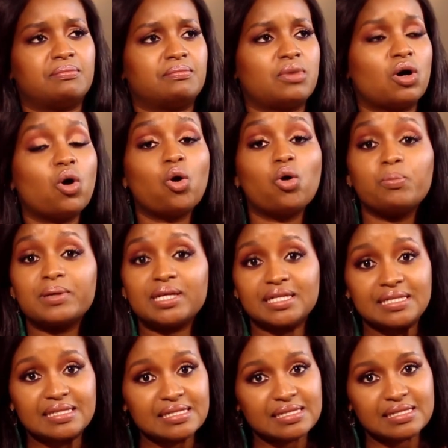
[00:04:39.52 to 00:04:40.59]

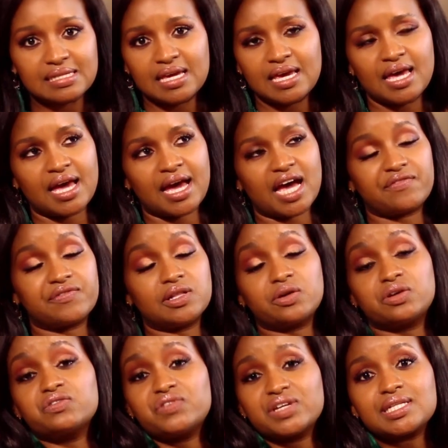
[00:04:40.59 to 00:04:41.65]
hopeless, I feel
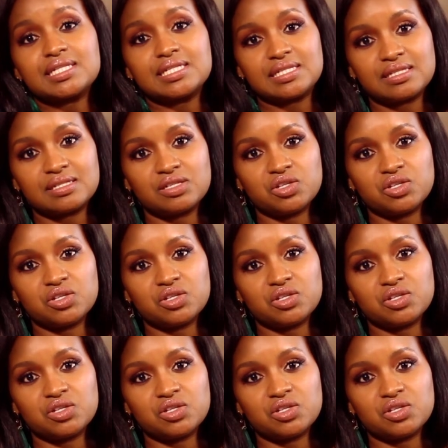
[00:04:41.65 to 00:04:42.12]
convicted,